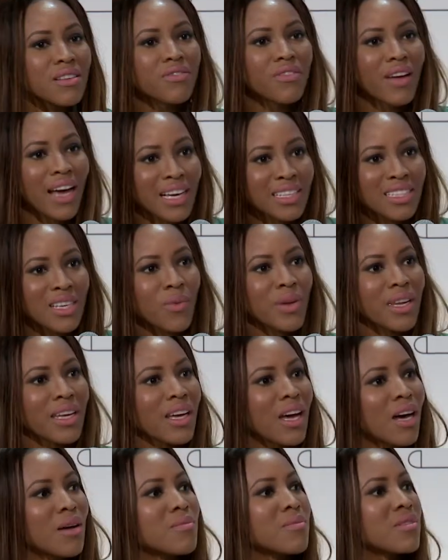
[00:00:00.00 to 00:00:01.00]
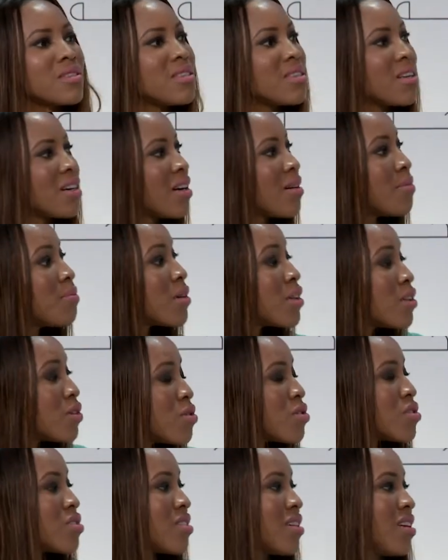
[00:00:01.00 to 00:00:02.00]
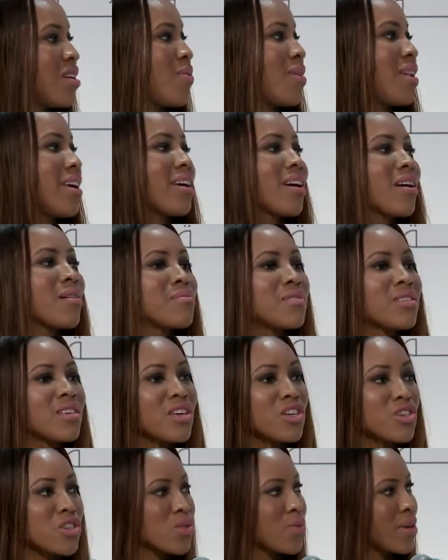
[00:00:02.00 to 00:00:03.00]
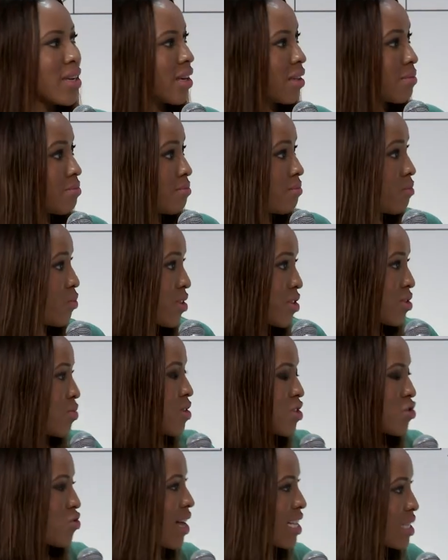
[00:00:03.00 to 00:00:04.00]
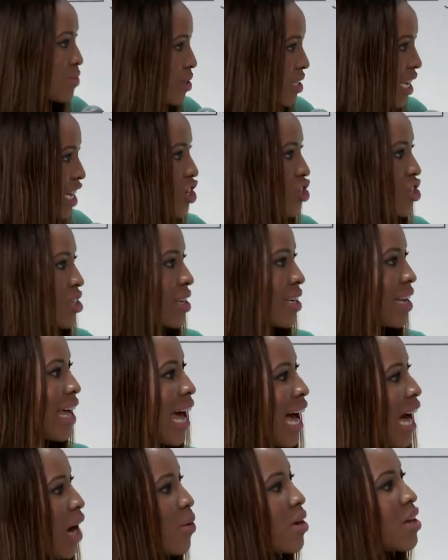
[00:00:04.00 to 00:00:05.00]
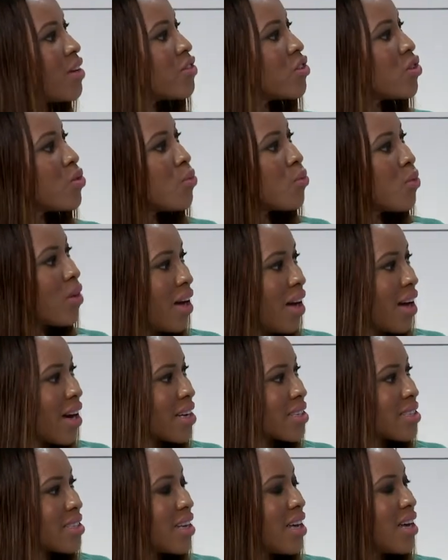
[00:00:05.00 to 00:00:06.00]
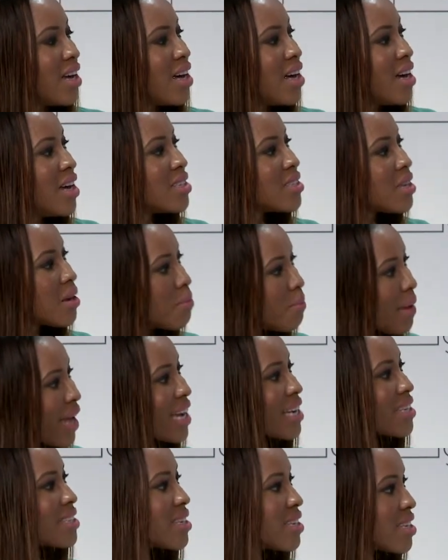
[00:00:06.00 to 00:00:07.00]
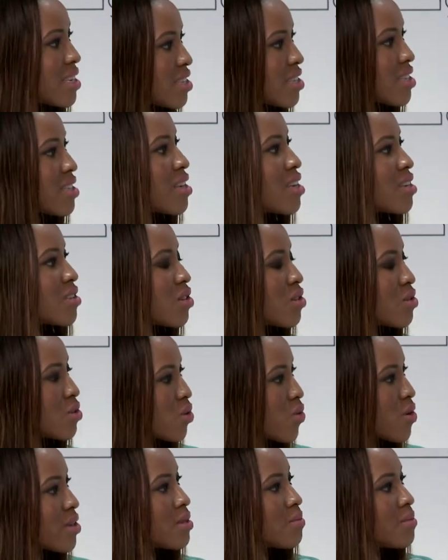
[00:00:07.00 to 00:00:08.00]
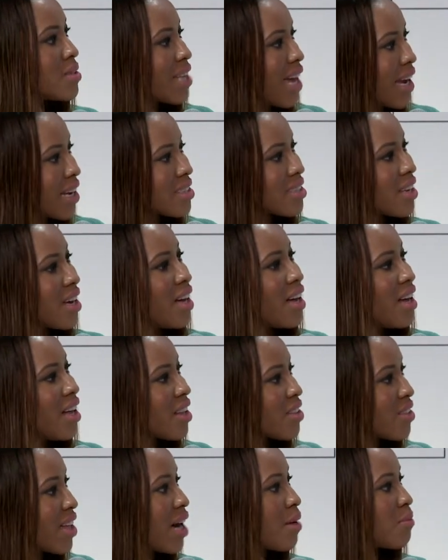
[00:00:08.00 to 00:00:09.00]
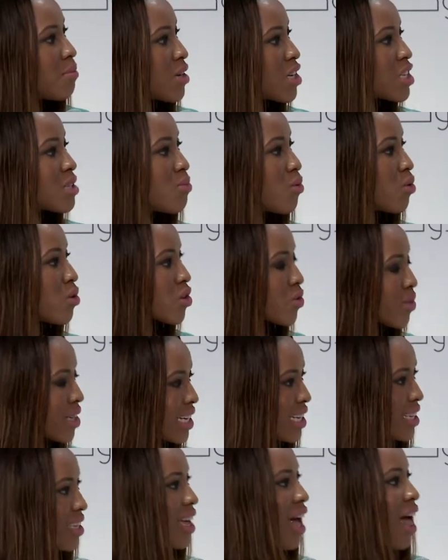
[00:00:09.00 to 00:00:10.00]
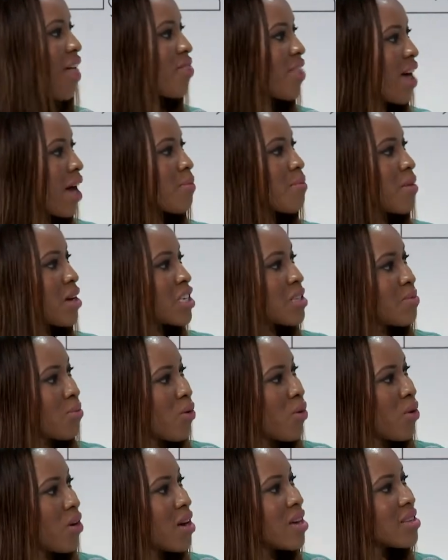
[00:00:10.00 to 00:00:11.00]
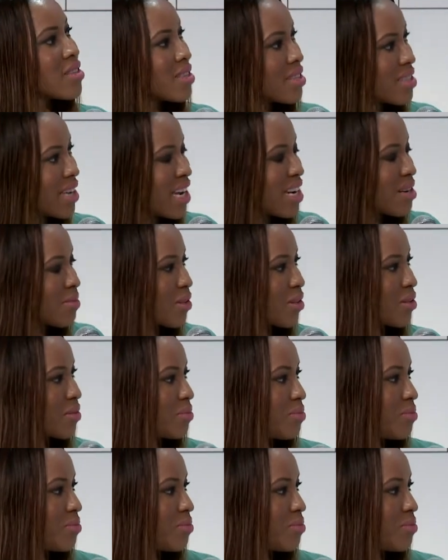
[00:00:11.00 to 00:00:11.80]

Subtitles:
factor when it comes to pollution, when it comes to issues with transportation. How have you worked to make Tunisia's tourism sector that much more green and that much more sustainable?